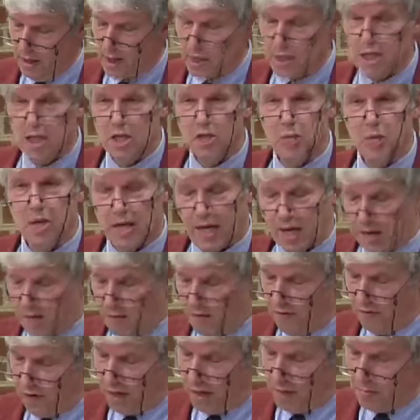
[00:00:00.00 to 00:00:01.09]
since we can
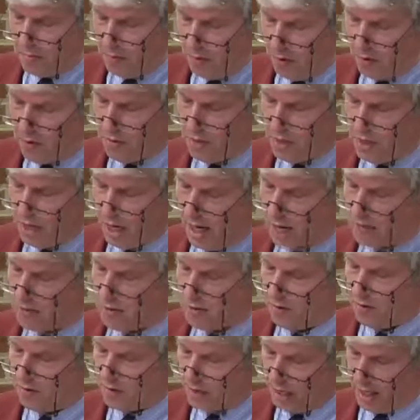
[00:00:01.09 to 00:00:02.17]
find both types
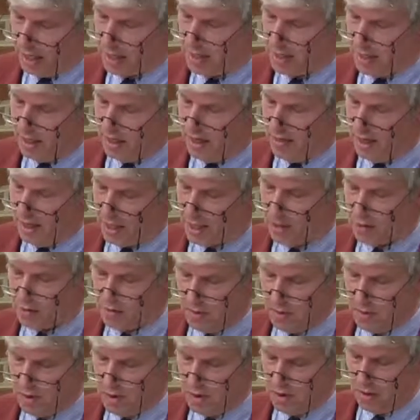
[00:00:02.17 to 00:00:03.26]
of text in that
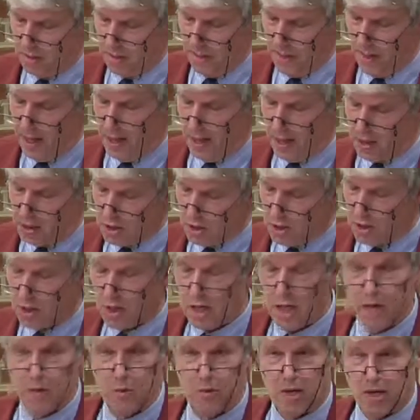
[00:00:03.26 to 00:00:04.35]
scripture,
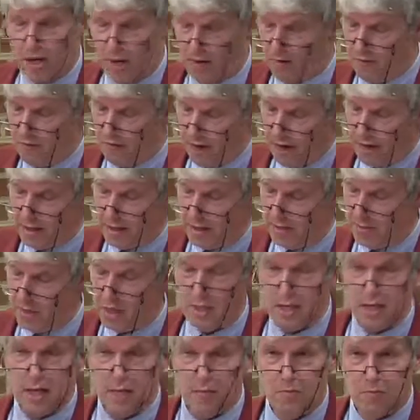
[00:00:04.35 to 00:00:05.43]
just like we can find them in
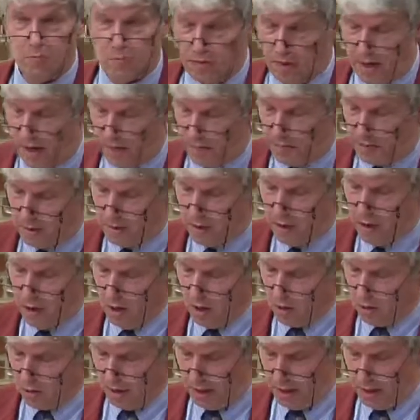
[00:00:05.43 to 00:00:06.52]
the Hebrew Bible
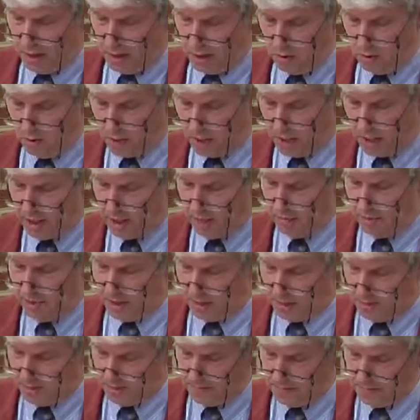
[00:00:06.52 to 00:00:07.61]
or in the New
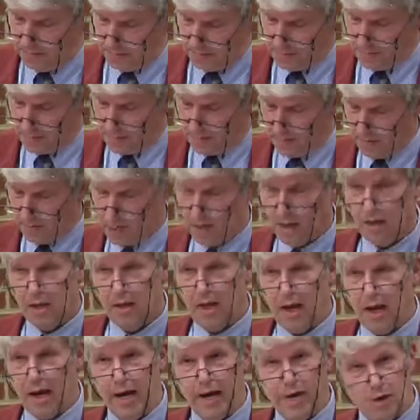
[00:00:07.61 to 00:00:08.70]
Testament.
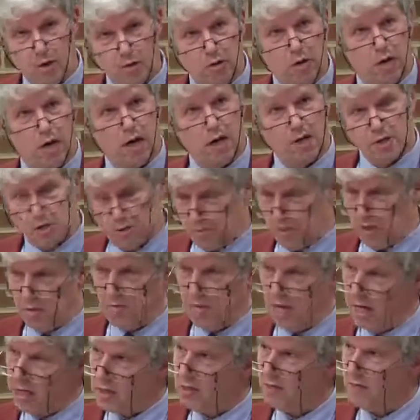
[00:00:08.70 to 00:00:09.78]
I know there are some
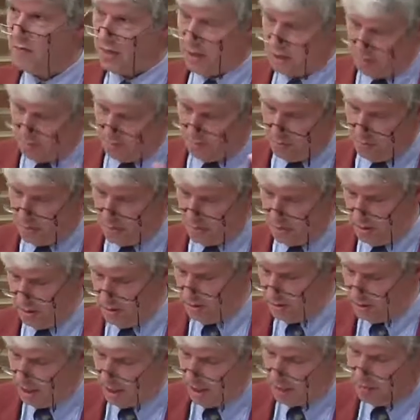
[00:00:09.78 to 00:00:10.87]
debates of it, but
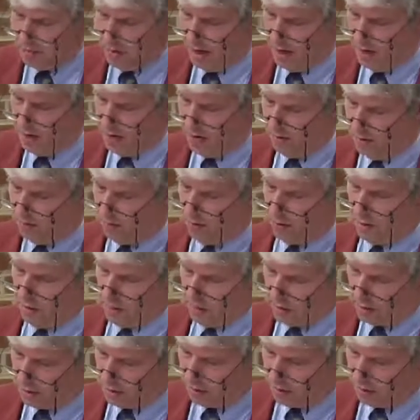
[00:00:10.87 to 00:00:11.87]
that's maybe for another